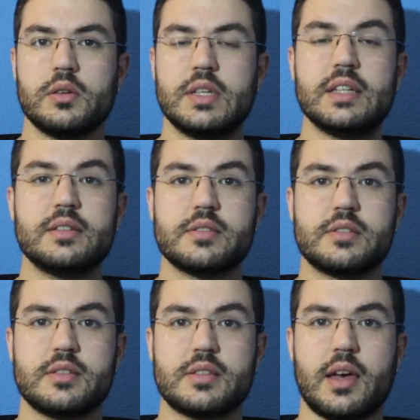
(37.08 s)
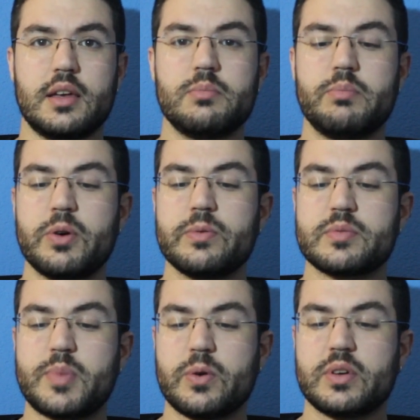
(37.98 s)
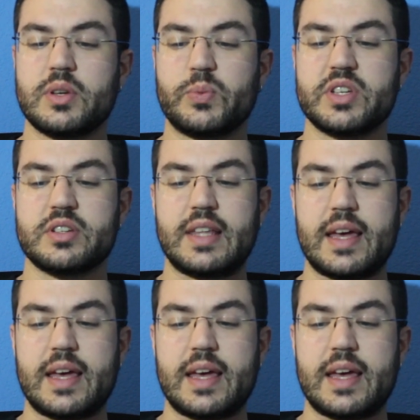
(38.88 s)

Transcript: Needless to say, both spoken and written